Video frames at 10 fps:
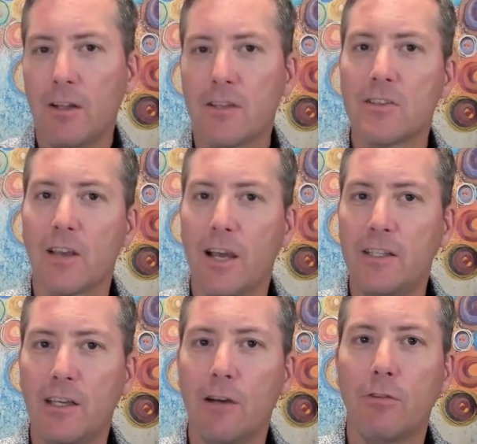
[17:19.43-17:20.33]
This is the
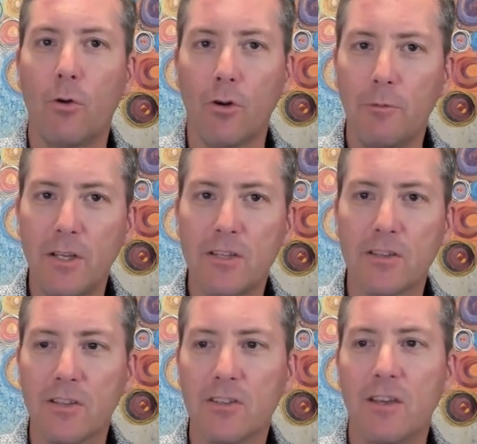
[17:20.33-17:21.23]
idea of
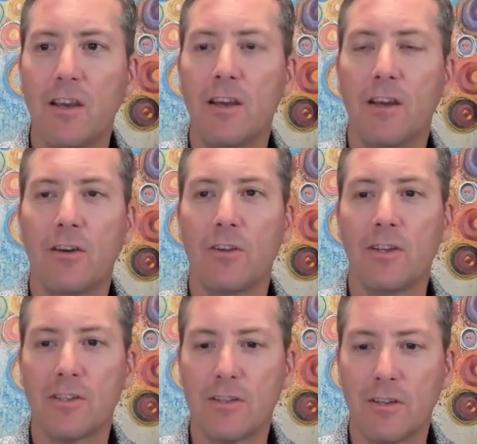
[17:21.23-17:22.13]
hormesis, or
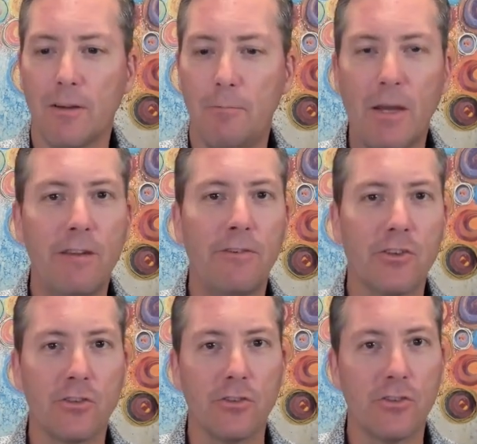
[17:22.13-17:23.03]
this
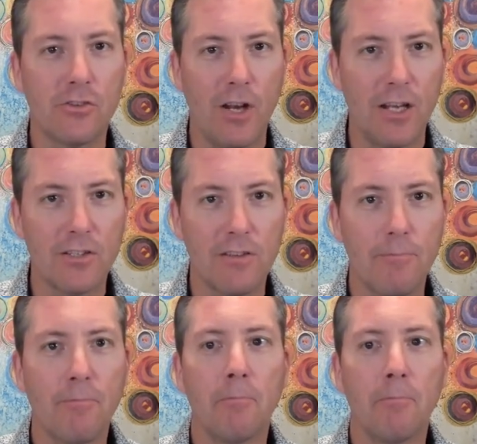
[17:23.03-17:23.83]
beneficial stress.